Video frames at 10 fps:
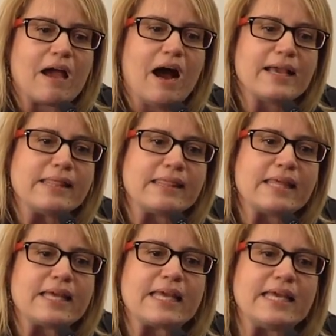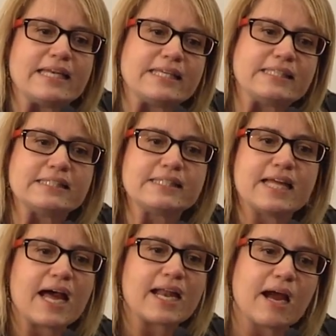I think it is
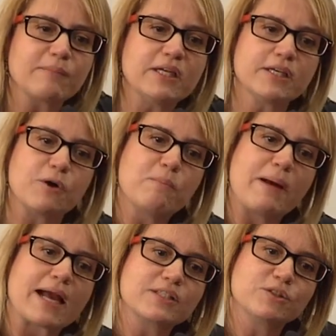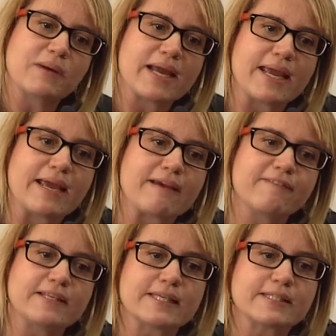that I'm going to go back to my
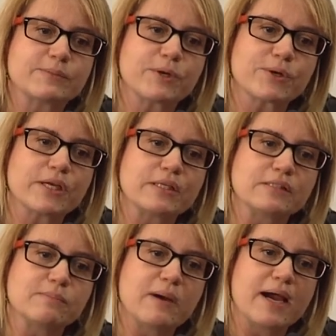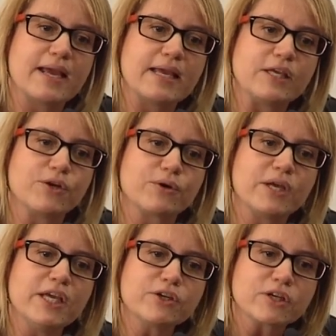AFS experience, my
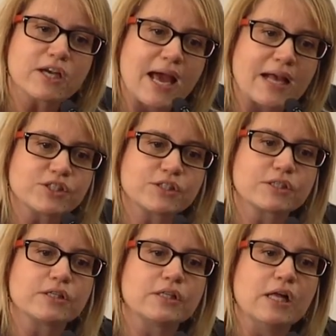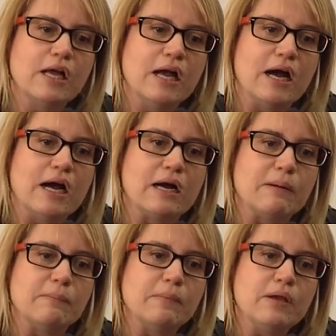international
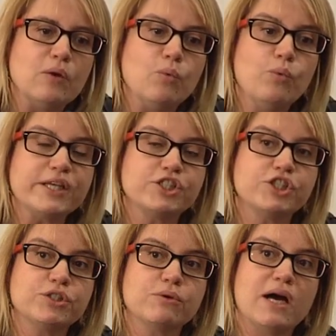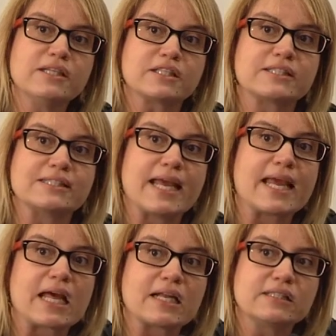wish to
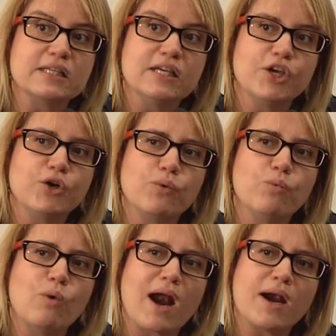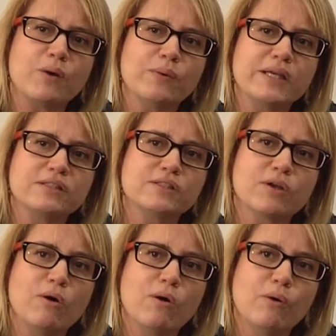understand. Why are we
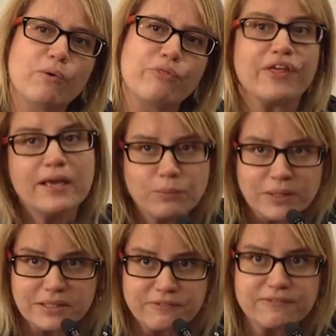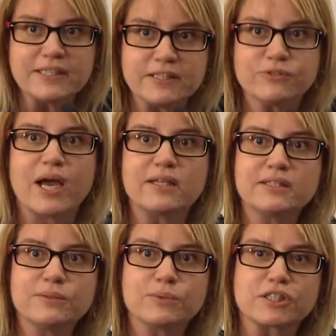think we're different? In
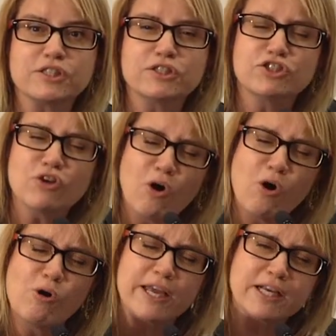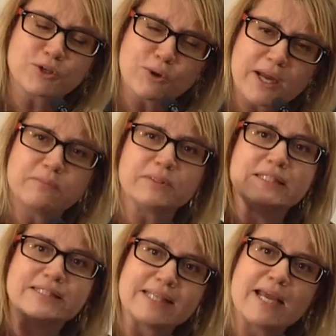reality, we're so
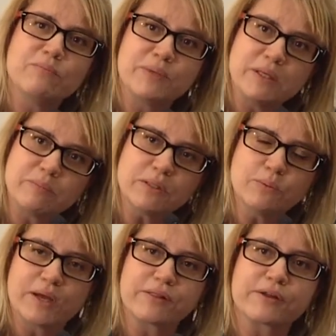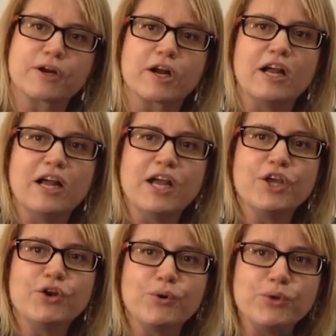incredibly same people. Whether
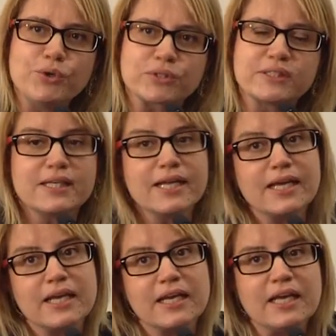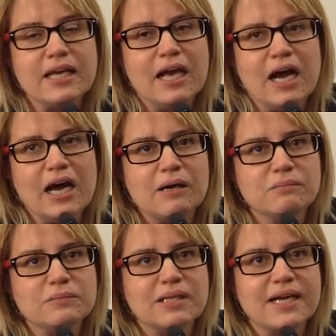you're sitting in
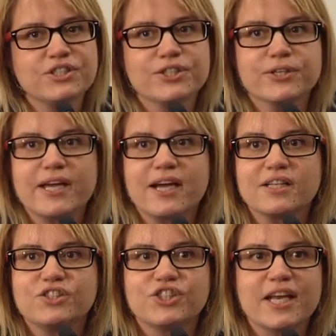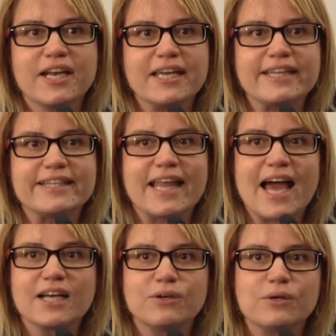Nigeria, chatting in
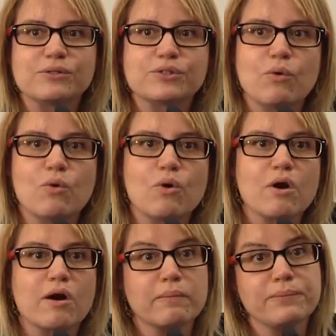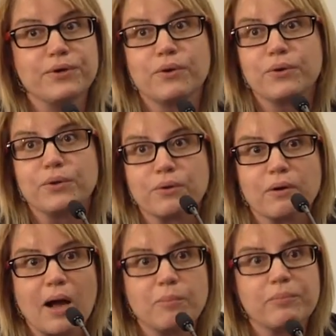Lagos, or
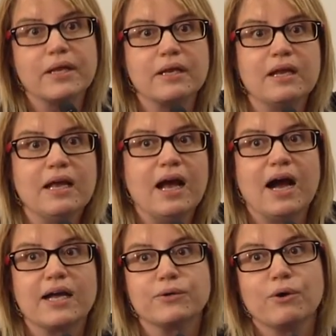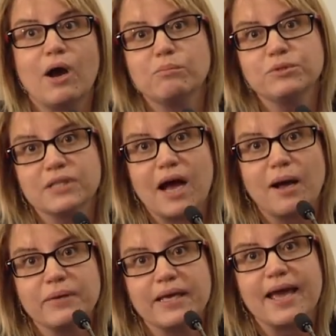you're up in, I don't know, Abu
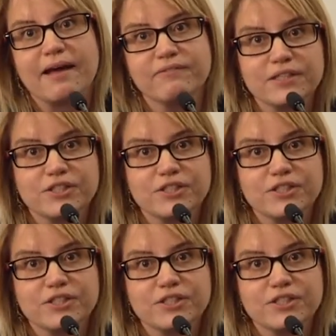Dhabi having